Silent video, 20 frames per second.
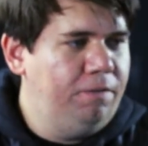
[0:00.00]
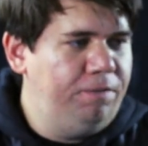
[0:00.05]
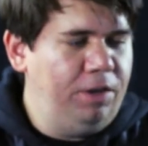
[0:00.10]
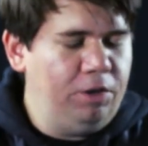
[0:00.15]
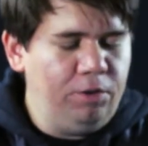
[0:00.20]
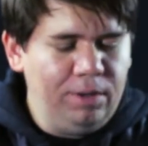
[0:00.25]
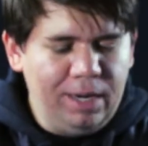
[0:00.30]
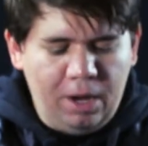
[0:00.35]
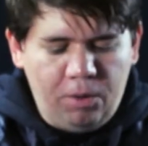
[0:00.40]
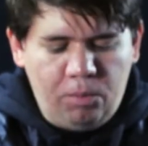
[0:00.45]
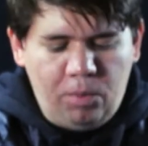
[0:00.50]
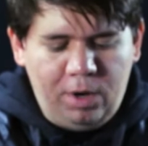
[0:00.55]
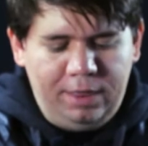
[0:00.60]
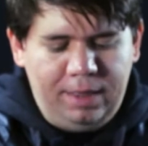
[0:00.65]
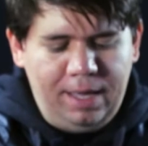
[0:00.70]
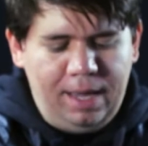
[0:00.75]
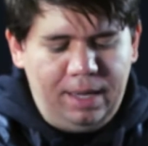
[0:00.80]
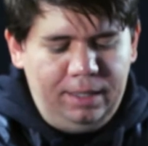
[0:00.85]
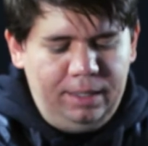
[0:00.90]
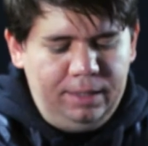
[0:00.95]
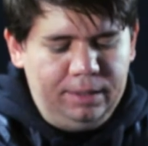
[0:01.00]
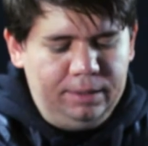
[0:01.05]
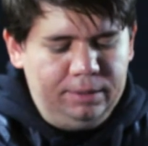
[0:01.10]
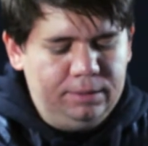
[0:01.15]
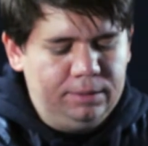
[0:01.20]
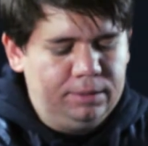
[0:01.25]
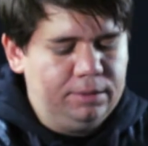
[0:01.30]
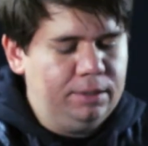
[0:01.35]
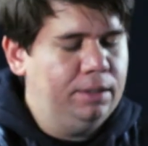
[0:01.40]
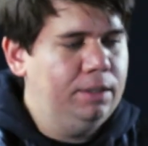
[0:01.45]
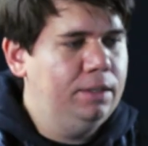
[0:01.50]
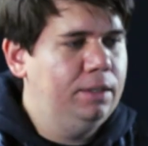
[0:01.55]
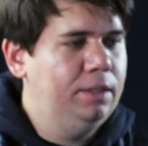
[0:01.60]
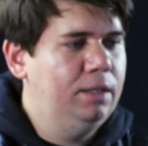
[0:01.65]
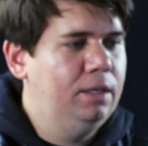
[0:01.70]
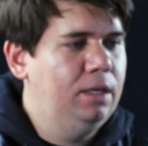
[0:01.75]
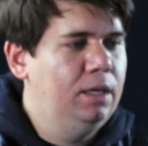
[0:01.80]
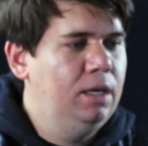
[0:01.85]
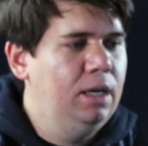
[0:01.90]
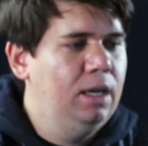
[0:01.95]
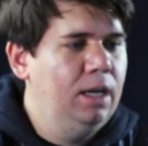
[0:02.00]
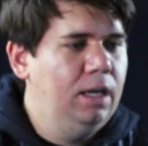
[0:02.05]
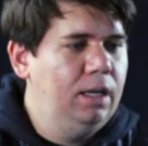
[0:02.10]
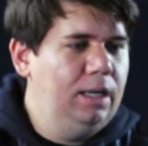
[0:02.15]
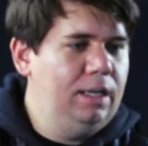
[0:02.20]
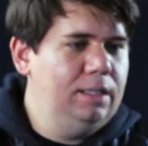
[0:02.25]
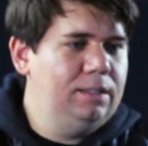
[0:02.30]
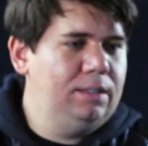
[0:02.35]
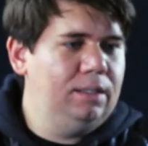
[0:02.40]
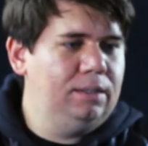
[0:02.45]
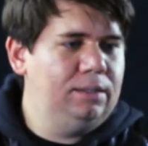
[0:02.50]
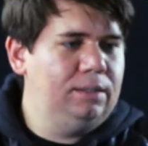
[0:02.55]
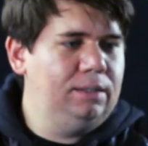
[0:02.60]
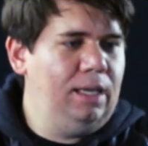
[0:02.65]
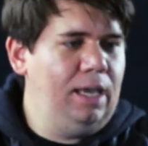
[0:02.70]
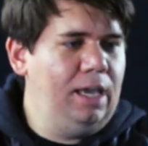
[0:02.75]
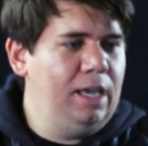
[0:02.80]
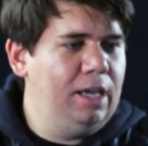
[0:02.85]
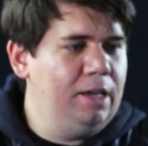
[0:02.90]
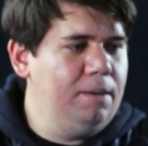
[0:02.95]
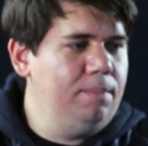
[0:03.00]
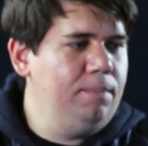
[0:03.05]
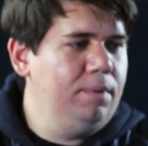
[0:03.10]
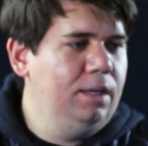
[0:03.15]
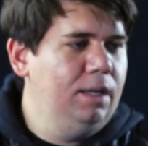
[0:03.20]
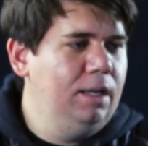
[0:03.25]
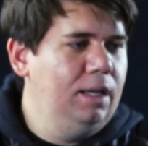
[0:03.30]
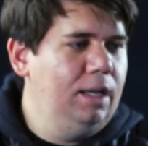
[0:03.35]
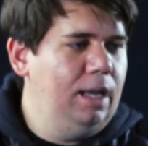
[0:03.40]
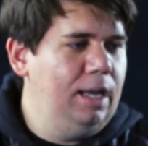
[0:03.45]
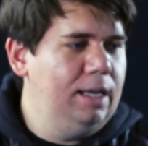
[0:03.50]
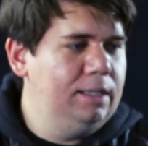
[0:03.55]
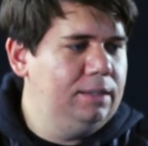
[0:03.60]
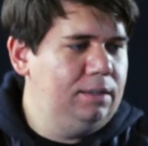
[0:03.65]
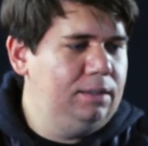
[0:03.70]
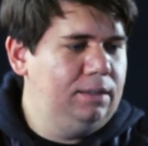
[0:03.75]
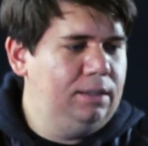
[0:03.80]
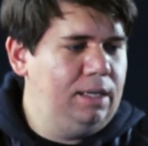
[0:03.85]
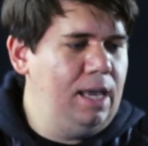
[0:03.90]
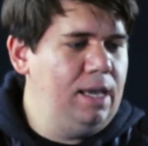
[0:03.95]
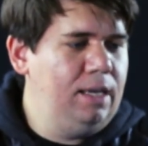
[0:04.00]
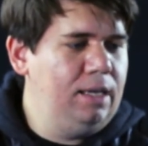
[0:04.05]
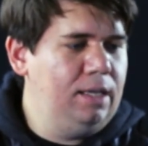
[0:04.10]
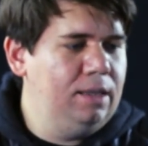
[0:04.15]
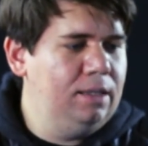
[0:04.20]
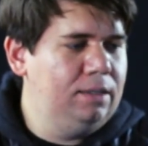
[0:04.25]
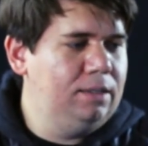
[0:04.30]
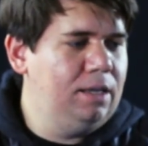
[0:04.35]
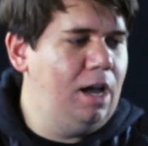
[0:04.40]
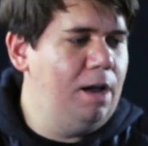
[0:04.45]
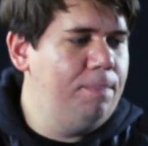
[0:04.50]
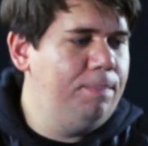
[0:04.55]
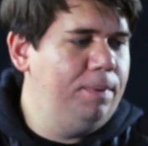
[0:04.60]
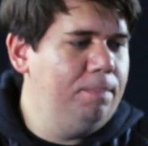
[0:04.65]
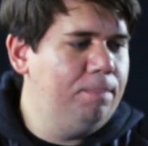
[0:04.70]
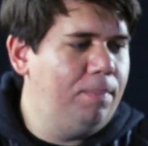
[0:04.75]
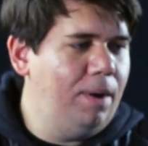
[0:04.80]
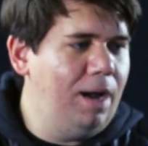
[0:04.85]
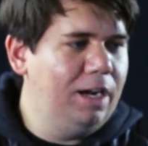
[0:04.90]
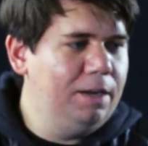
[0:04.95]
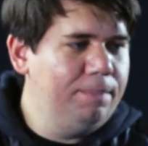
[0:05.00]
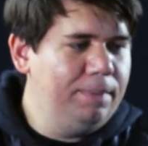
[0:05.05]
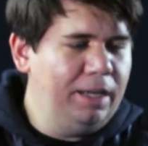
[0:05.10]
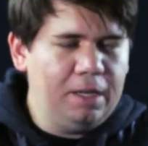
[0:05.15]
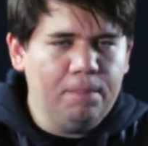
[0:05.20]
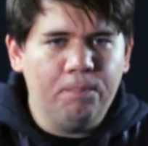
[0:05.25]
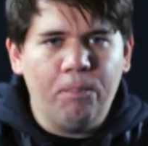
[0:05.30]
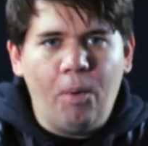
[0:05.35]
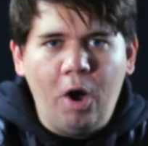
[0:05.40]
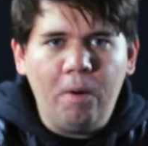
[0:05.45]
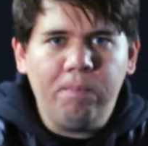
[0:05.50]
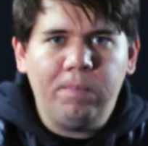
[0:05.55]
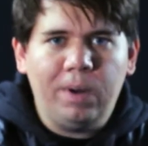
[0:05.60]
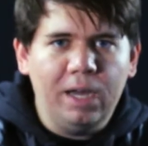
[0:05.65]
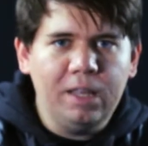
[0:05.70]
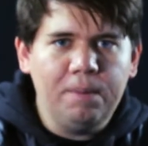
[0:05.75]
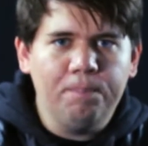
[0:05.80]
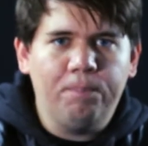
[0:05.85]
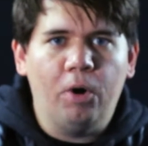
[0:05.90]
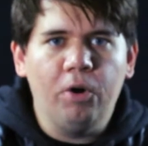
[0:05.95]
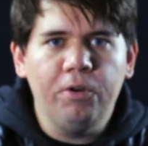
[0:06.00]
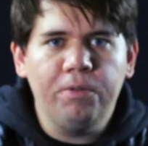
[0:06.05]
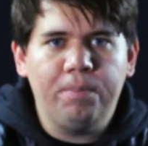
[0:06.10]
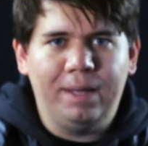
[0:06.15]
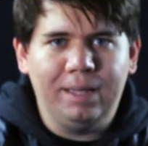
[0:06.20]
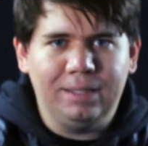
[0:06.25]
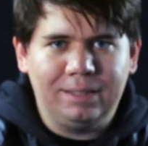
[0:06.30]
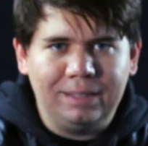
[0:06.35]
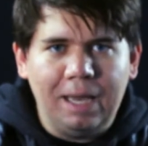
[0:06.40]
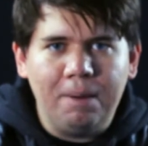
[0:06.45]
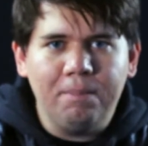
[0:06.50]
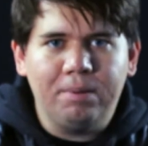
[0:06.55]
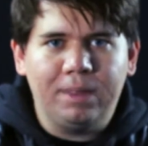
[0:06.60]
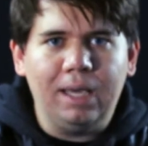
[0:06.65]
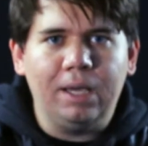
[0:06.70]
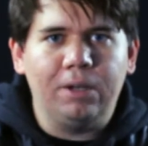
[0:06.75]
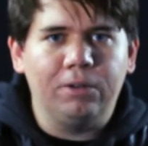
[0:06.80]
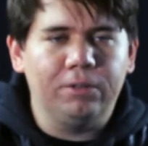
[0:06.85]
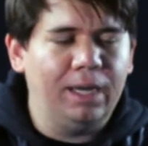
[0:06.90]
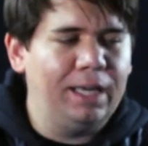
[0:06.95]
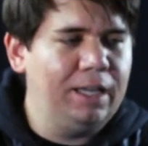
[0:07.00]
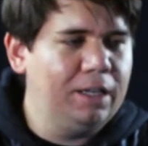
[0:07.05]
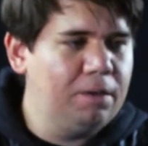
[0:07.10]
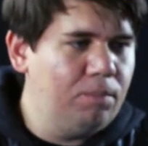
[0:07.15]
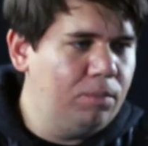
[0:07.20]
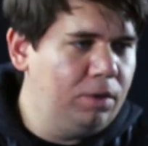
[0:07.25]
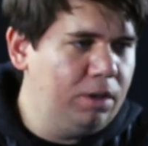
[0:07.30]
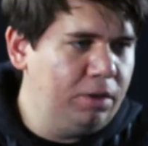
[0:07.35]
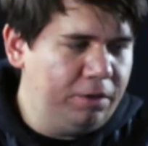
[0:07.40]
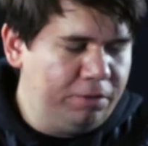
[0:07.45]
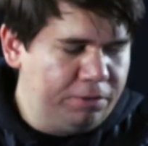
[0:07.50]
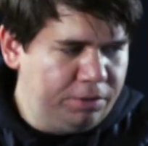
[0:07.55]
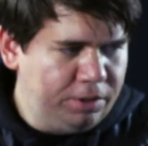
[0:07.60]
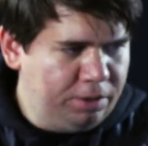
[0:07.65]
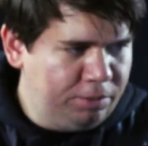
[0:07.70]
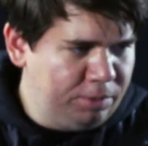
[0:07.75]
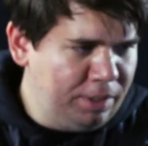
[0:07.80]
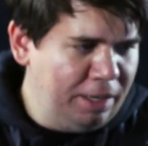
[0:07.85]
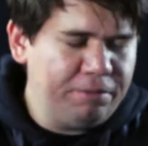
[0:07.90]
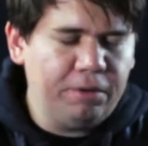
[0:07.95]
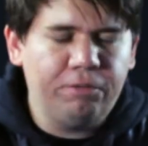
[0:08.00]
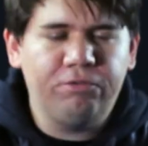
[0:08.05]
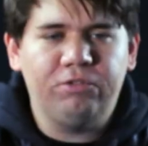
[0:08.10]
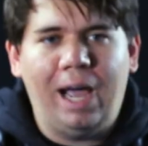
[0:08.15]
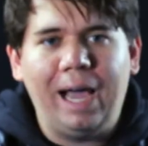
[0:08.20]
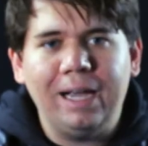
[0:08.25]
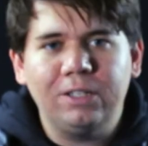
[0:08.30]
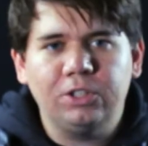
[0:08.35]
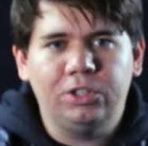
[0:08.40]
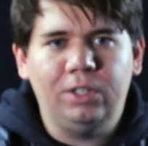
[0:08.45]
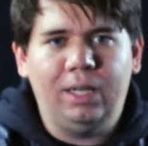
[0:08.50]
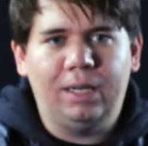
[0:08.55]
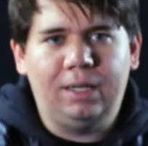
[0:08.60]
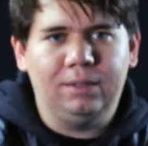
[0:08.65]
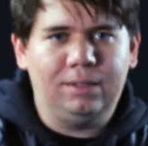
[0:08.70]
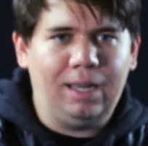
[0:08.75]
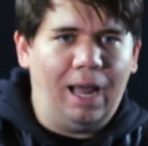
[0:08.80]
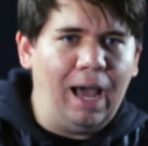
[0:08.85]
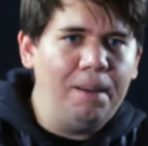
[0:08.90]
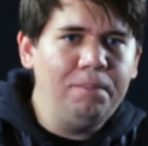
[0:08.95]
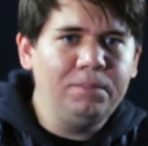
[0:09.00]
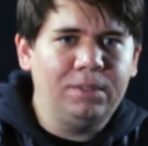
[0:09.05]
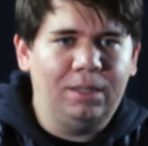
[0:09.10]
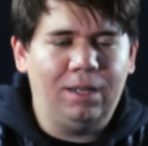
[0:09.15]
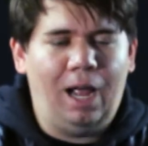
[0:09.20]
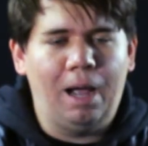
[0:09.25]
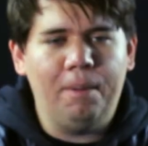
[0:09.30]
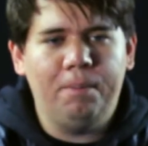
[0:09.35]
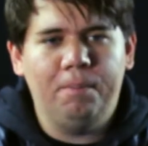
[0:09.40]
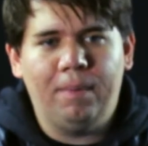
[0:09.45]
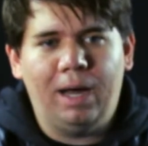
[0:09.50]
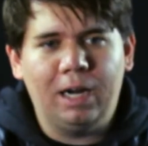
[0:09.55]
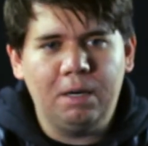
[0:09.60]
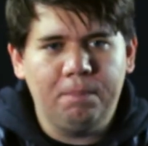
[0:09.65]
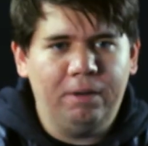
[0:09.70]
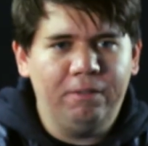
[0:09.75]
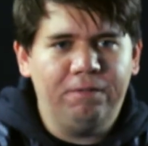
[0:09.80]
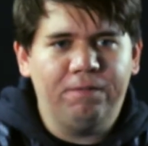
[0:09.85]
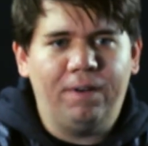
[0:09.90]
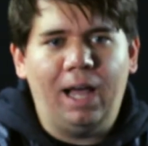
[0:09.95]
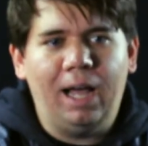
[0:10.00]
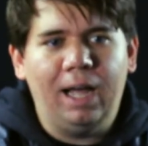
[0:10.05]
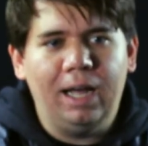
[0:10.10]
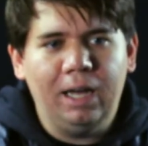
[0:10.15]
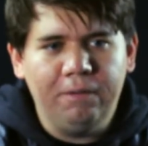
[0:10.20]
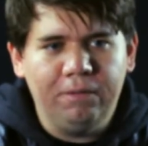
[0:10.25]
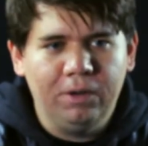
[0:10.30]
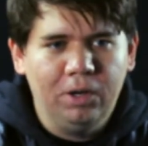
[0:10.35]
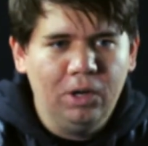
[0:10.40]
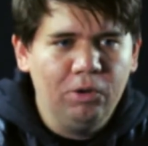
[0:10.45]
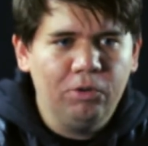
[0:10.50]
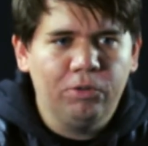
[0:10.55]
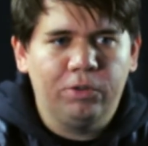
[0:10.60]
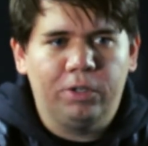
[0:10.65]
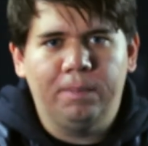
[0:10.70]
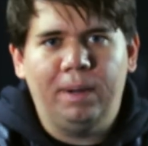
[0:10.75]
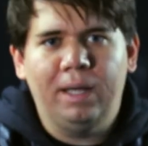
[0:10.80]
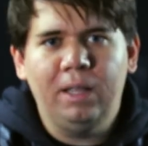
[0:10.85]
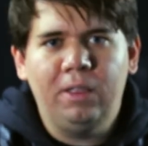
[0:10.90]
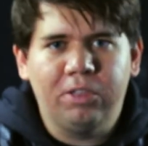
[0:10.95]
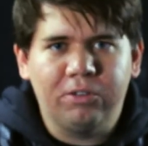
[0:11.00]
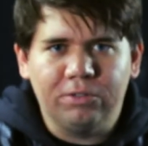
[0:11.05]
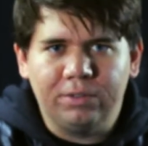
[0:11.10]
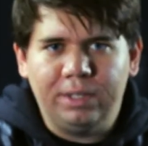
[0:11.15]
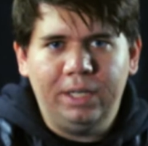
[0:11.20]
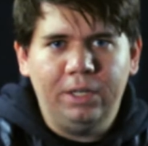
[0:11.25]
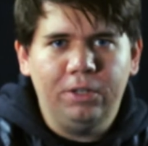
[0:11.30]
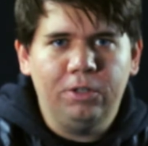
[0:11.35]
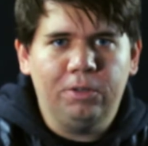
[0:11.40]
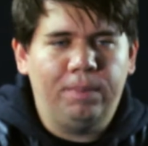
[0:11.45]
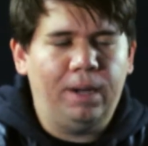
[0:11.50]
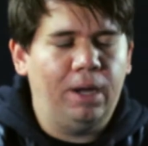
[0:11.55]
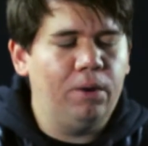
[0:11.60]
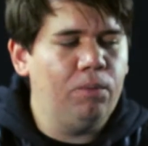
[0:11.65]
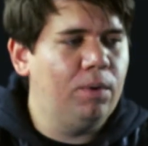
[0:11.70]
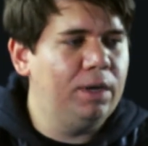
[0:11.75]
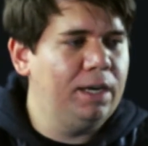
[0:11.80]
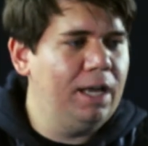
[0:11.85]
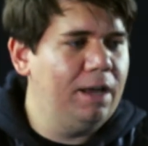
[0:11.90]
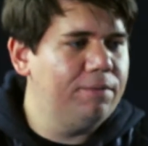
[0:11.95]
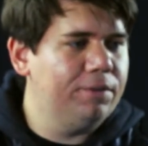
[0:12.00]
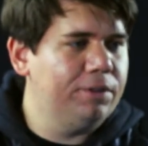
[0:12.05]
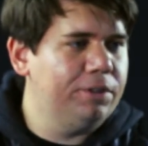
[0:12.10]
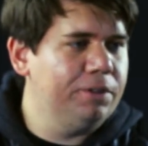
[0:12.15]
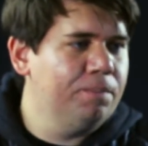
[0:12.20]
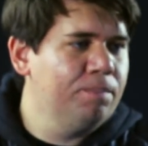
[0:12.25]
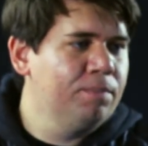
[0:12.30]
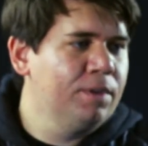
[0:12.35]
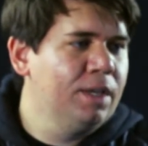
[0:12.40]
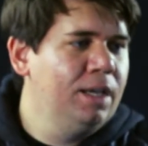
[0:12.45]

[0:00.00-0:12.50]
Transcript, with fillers: figuring out what that is the same as taking the top and bottom, and I can multiply them both by the same thing, right? When I have a fraction, I can times the top and bottom by 5 or by 3 or by whatever.